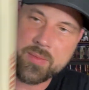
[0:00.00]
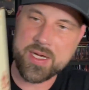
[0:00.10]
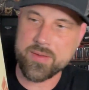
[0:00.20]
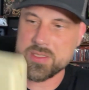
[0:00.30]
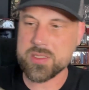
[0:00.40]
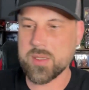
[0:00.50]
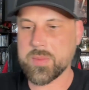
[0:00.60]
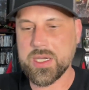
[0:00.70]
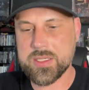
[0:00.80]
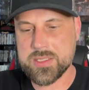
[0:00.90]
of the slip
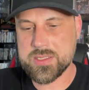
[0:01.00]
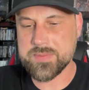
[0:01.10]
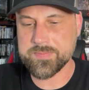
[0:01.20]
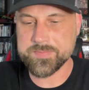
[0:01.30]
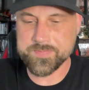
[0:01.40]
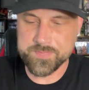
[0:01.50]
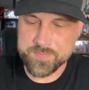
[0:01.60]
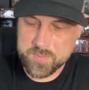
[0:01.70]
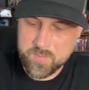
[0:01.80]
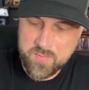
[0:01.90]
box.
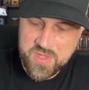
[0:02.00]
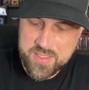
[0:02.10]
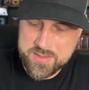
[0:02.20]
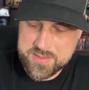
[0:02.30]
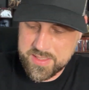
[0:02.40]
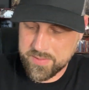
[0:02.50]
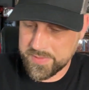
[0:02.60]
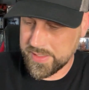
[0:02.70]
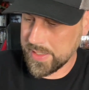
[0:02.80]
Get everything